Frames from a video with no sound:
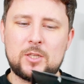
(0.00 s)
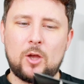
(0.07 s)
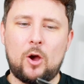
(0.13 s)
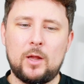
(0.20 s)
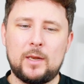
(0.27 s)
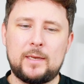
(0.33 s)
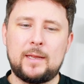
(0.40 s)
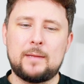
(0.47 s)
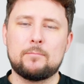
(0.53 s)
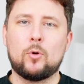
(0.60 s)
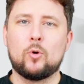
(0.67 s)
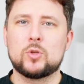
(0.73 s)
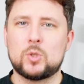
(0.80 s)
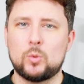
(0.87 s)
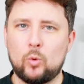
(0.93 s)
styling it
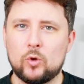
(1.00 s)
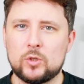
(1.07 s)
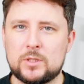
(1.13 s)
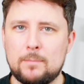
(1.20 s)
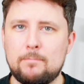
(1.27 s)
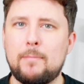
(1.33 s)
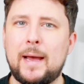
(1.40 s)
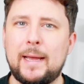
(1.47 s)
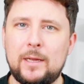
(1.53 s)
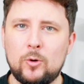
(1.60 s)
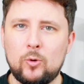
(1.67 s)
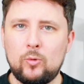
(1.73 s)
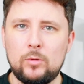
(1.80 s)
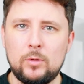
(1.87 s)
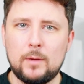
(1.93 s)
more towards the
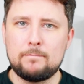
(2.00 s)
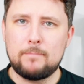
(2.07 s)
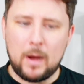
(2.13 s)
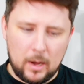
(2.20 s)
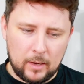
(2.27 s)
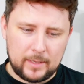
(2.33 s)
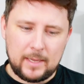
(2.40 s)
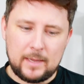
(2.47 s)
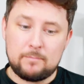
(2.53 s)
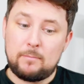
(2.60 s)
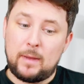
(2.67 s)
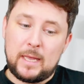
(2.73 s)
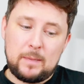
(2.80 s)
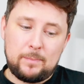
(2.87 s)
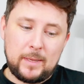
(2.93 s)
male
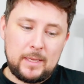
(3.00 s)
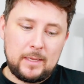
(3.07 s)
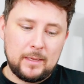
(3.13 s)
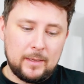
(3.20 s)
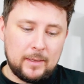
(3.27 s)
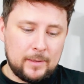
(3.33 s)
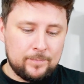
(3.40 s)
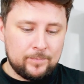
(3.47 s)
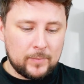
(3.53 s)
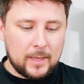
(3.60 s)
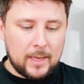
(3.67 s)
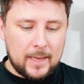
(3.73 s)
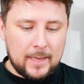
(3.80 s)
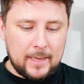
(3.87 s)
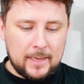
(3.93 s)
market, maybe.
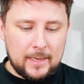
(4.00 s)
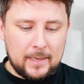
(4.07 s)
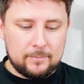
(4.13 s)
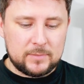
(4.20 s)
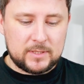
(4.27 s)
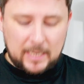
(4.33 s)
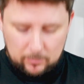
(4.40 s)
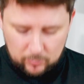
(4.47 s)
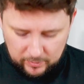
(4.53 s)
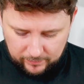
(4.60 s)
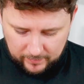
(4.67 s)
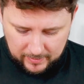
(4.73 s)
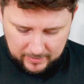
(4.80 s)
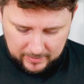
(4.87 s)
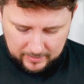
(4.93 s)
Same
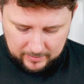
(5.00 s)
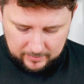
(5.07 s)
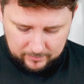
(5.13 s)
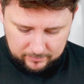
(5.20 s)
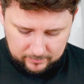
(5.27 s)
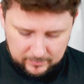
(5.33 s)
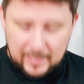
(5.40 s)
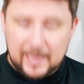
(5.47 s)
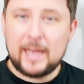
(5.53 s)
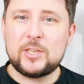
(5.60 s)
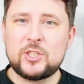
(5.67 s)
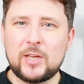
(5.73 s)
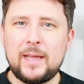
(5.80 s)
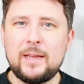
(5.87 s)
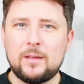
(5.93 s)
with
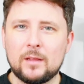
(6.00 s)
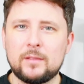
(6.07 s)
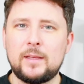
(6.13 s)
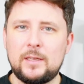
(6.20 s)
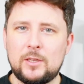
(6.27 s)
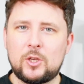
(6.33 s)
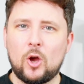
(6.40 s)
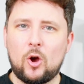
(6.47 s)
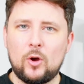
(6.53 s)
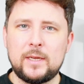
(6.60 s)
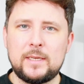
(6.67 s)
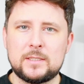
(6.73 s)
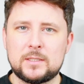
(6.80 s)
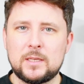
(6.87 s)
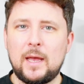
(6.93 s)
hair shake. I think
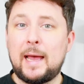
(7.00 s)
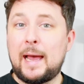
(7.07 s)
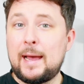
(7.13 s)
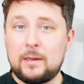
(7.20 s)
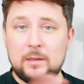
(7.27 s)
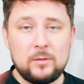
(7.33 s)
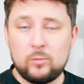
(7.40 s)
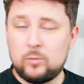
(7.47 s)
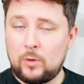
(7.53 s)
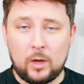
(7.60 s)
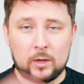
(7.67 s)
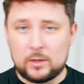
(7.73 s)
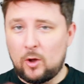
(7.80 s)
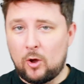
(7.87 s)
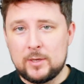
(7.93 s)
guys and
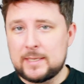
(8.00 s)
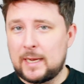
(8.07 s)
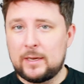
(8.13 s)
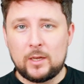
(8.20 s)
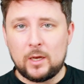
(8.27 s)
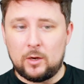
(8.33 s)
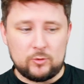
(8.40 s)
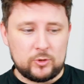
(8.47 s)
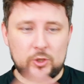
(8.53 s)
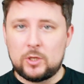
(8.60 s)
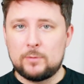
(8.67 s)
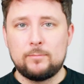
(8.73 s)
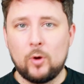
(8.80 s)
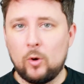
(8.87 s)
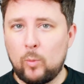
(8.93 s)
girls, you
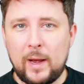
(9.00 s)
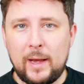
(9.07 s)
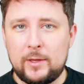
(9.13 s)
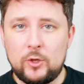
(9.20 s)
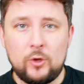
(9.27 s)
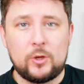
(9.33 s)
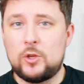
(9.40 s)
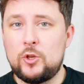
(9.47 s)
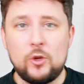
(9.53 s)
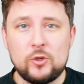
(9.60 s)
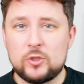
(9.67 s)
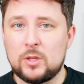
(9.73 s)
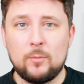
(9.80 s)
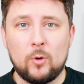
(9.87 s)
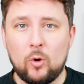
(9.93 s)
can
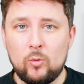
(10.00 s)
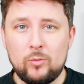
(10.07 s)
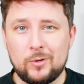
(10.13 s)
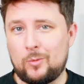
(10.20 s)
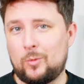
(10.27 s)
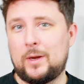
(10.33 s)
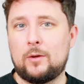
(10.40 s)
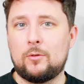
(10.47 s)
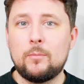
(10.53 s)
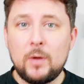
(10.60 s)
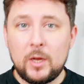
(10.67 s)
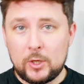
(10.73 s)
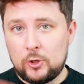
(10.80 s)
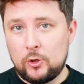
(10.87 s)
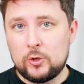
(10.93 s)
use them
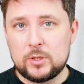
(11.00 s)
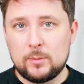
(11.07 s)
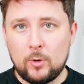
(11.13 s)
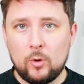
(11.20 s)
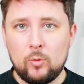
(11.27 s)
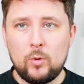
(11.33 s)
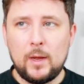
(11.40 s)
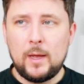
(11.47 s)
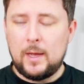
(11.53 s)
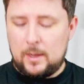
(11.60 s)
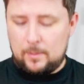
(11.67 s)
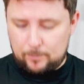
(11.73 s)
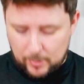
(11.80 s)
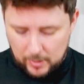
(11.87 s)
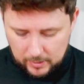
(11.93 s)
all.
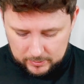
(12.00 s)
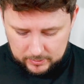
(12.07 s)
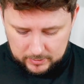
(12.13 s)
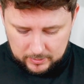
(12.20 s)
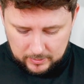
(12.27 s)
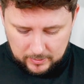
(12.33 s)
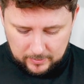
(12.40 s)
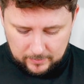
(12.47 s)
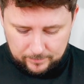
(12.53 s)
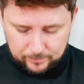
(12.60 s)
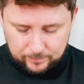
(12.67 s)
But